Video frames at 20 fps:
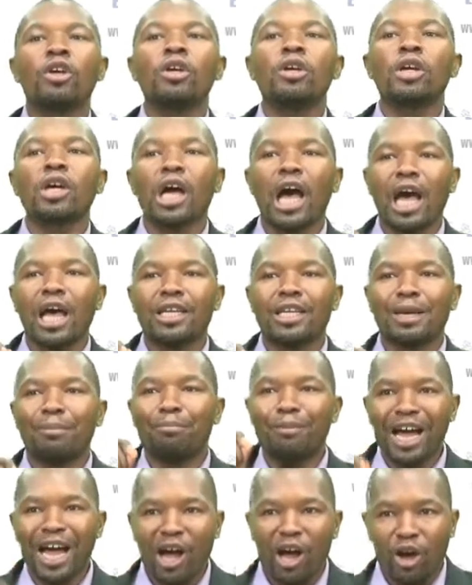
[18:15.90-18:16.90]
and the
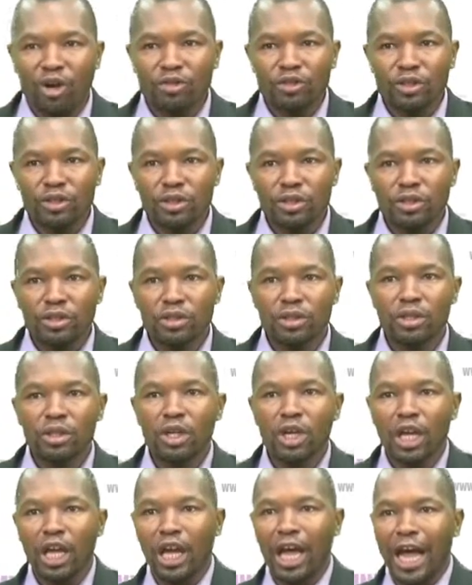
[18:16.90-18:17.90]
mouth
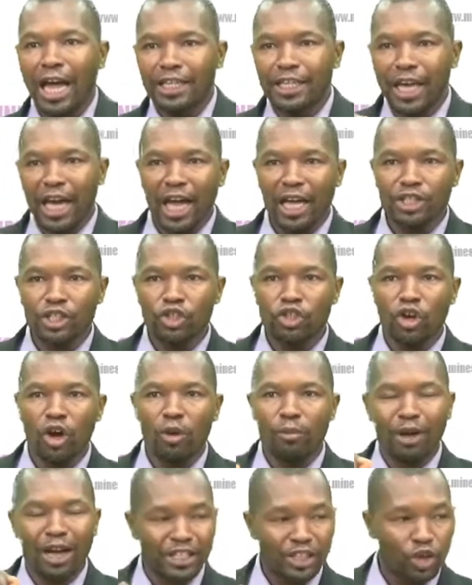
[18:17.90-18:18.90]
at the anterior
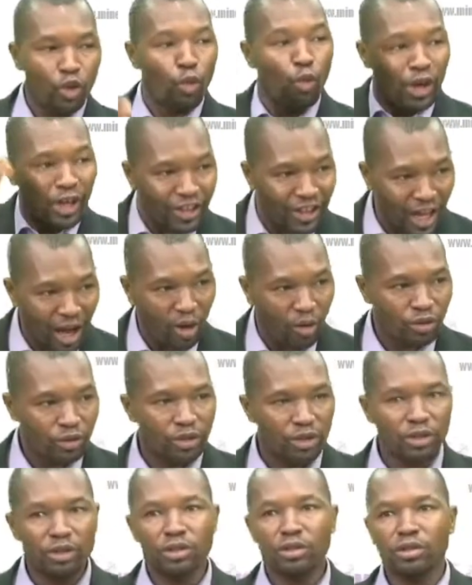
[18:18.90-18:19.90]
margin without
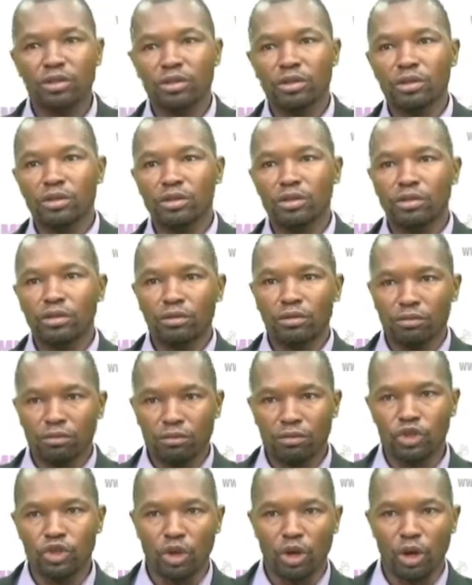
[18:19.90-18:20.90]

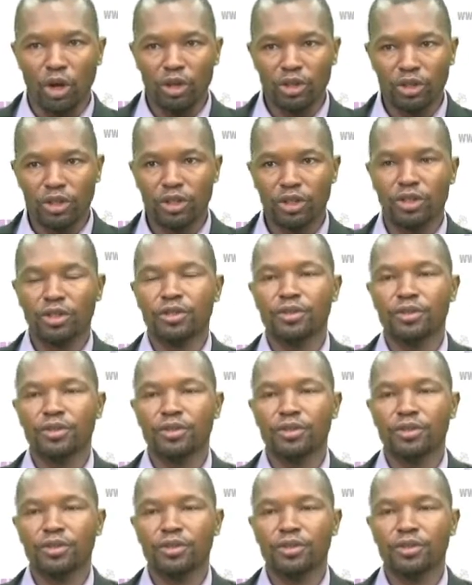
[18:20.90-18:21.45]
jaws.